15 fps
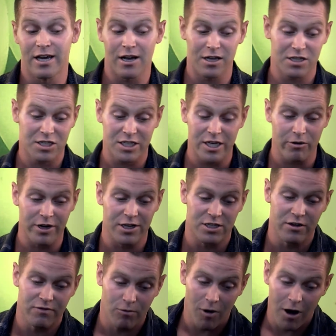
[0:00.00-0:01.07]
series
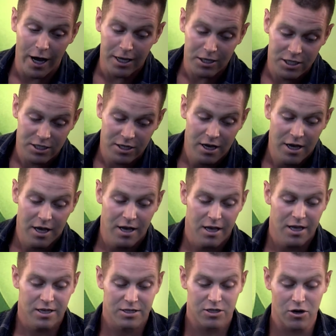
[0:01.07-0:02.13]
of wines.
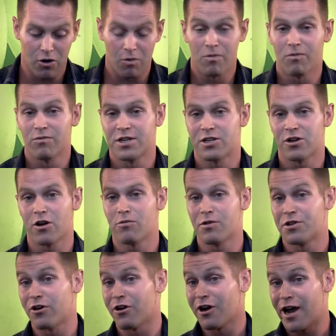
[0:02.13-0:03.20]
So we start with
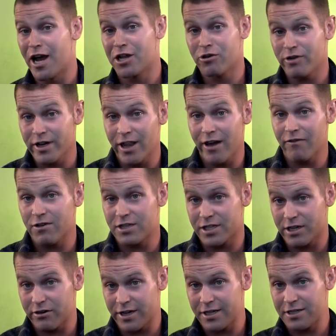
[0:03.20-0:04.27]
our entry-level
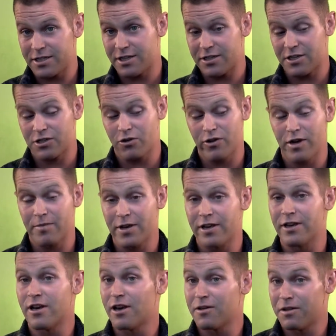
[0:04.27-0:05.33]
series. This is going to be
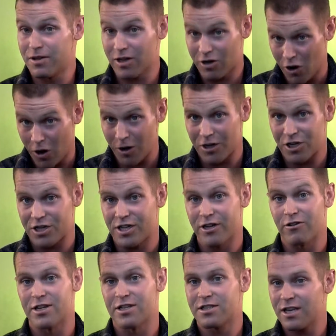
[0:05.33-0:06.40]
the college
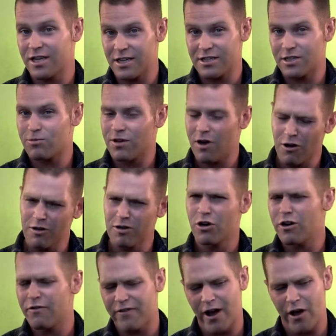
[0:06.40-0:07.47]
series. These are
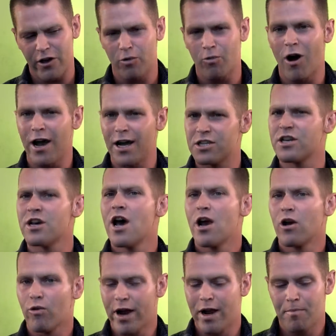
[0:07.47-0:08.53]
good value wines,
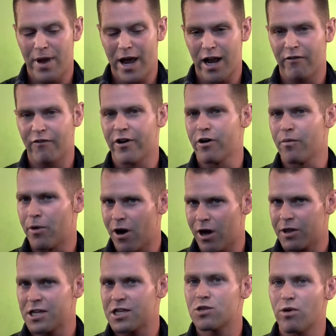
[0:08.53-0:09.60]
great bang for your buck.
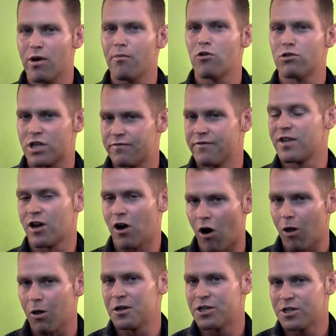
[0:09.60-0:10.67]
This is what most of the
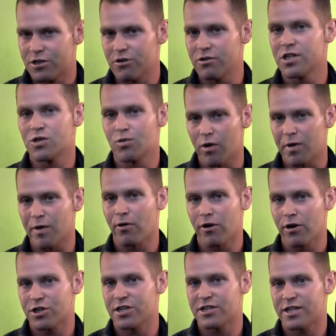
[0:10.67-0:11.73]
college students will be
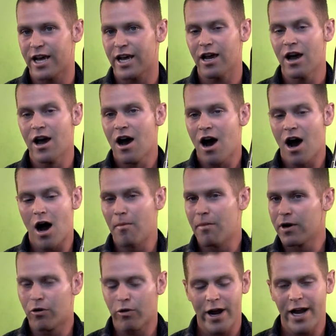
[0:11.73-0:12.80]
purchasing,
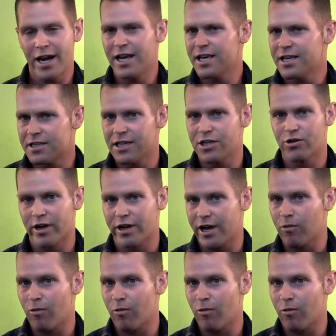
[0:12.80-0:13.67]
but great, easy drinking